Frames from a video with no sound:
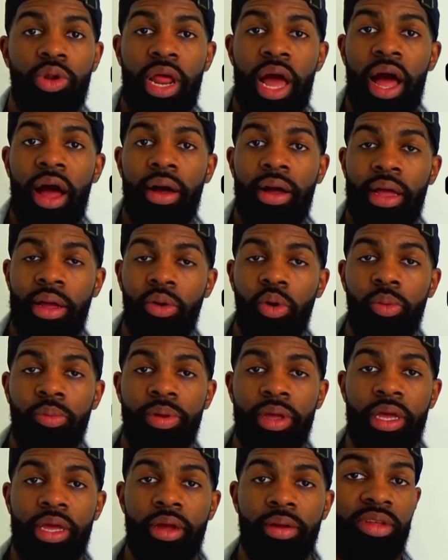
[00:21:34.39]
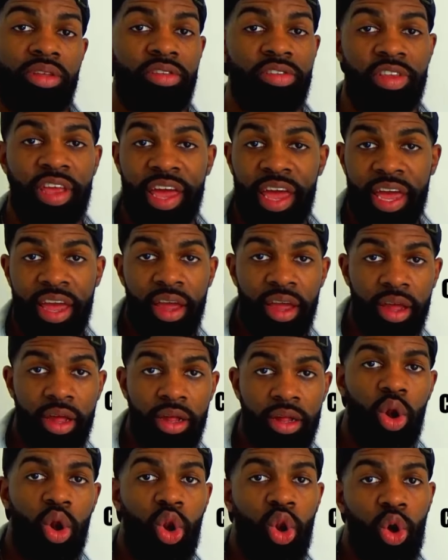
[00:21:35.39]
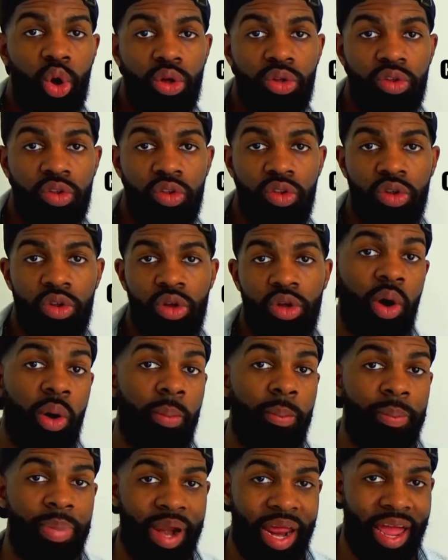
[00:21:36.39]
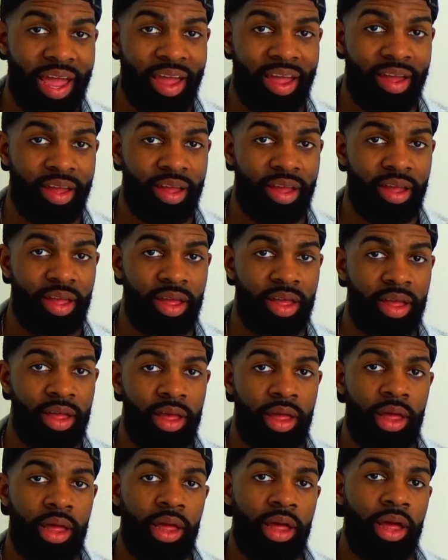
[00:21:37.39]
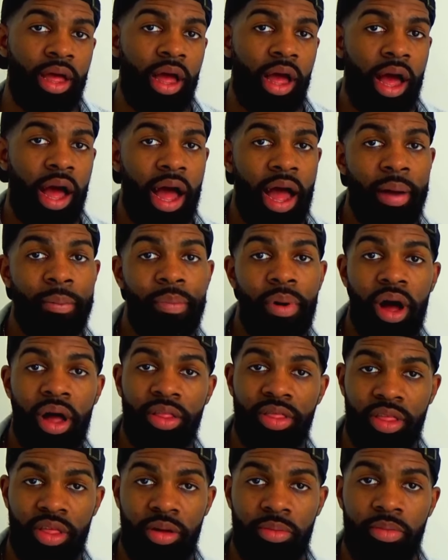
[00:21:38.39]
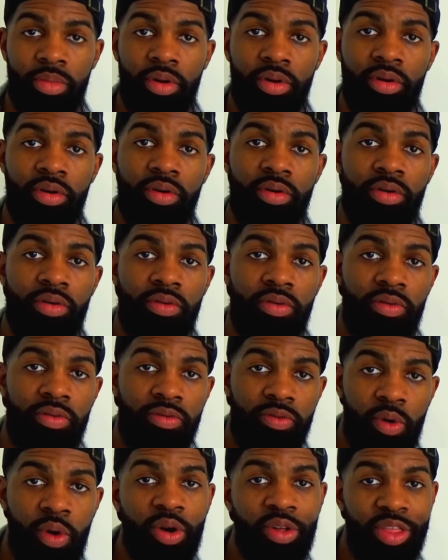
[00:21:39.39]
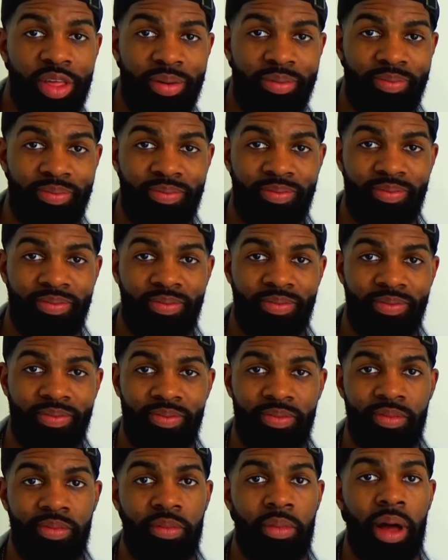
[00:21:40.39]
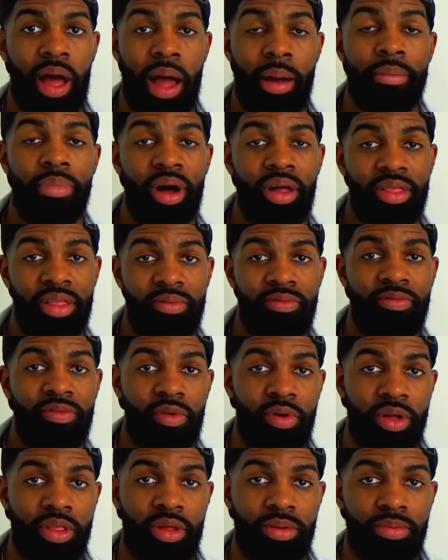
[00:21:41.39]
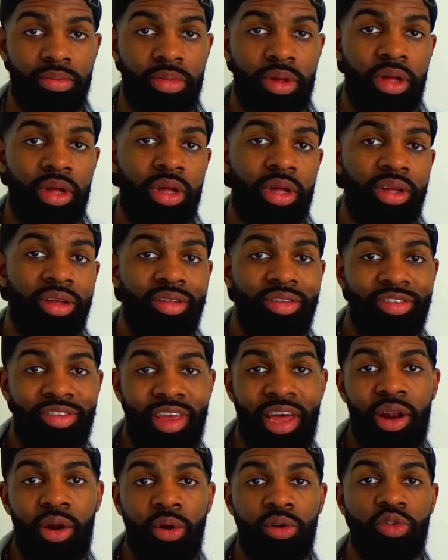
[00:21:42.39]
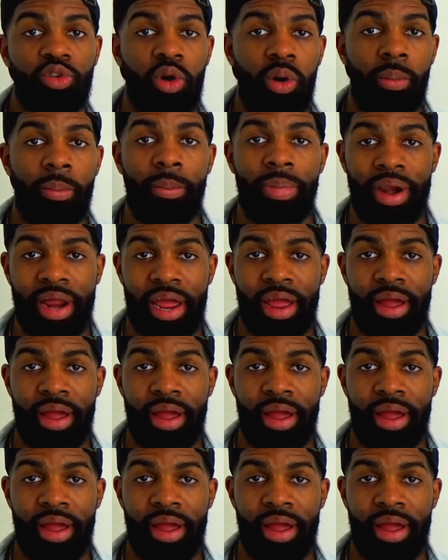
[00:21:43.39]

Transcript: now it will be se los compré. I bought them for them. I bought them for them. Se los compré.